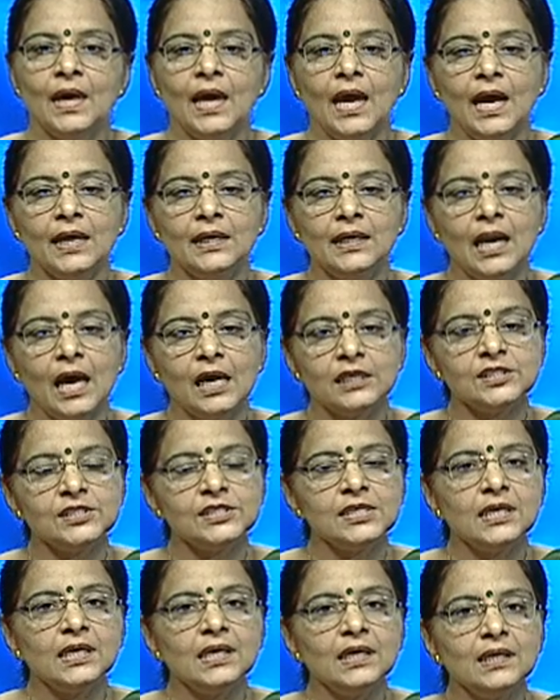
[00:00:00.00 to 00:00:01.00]
And
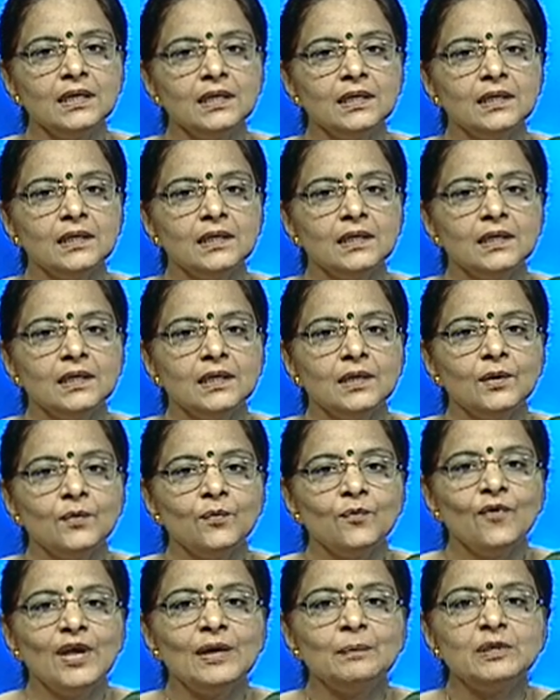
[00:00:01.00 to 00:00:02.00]
lastly,
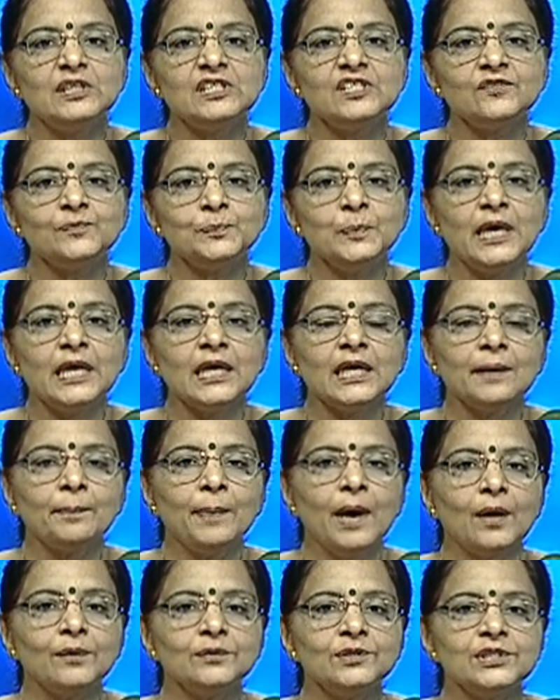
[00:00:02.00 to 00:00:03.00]
when we speak
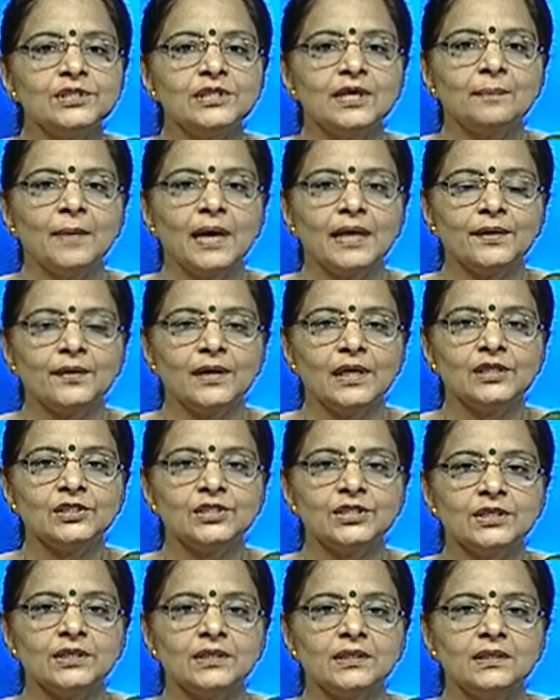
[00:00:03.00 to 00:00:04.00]
about the
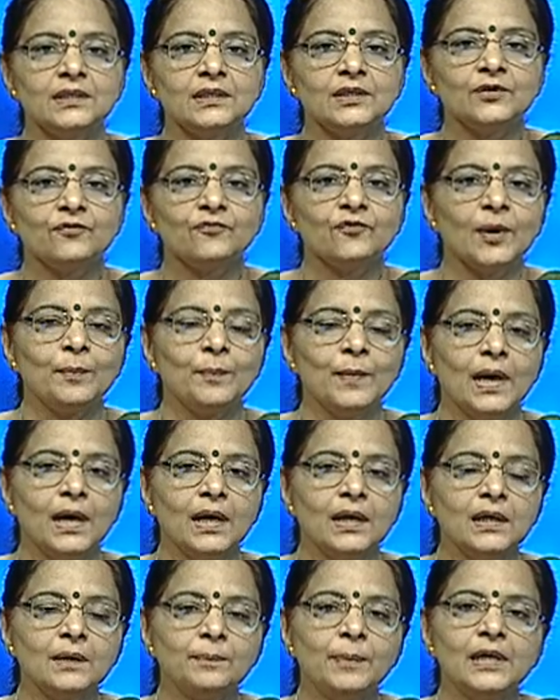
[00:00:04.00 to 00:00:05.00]
migration from
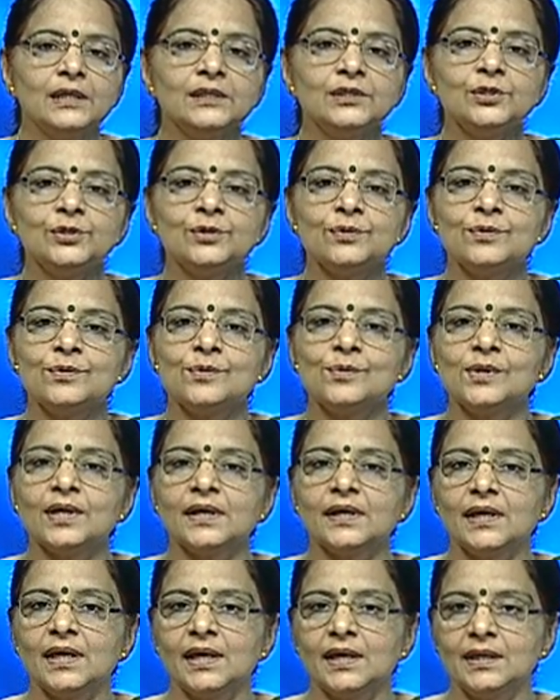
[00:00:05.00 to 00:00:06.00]
urban to
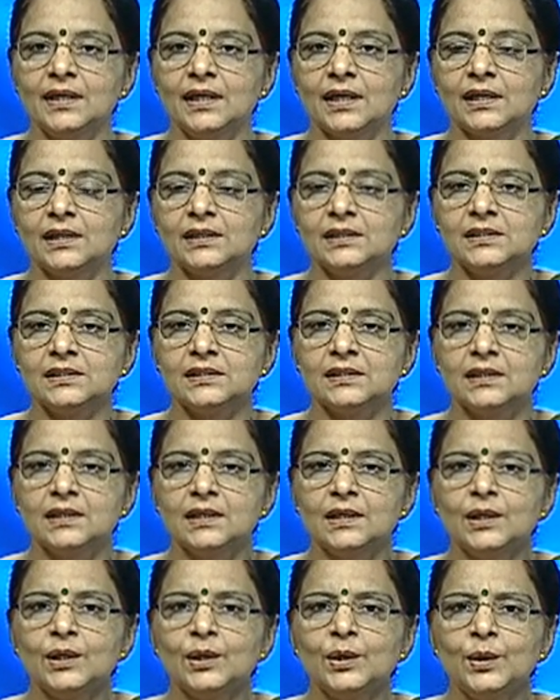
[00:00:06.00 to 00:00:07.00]
rural areas,
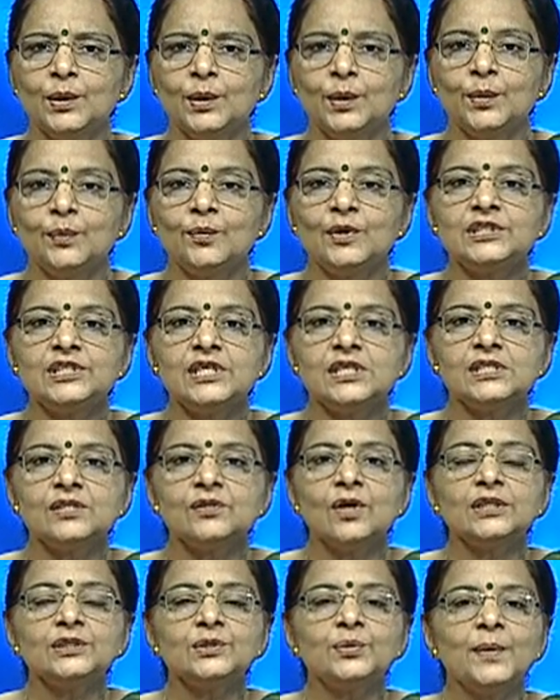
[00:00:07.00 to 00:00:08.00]
which is
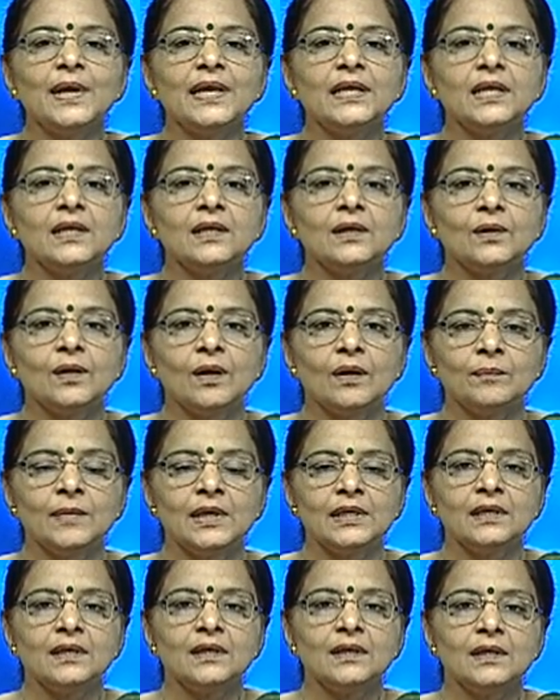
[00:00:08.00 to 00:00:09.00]
not very
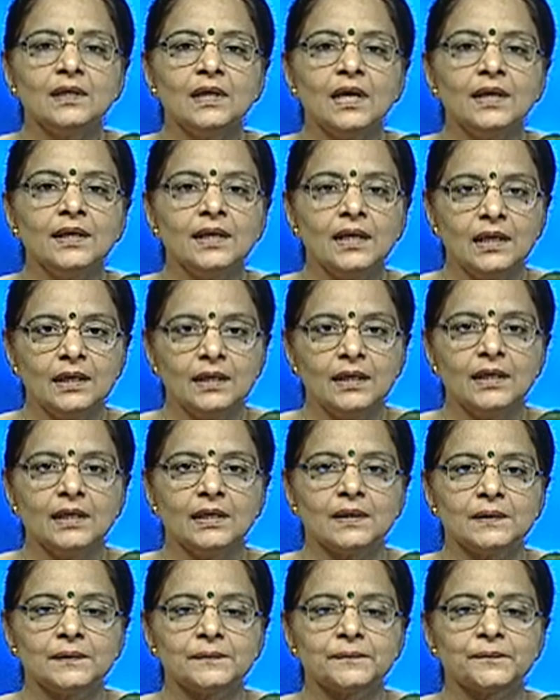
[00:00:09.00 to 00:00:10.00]
common in India,